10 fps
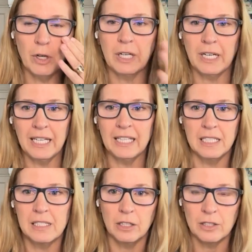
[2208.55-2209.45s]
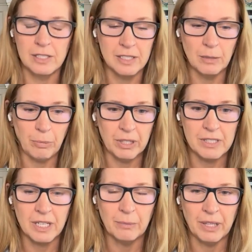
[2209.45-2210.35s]
and I get these little snippets,
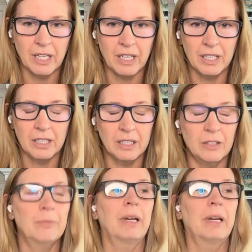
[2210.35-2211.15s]
and I'm like, oh my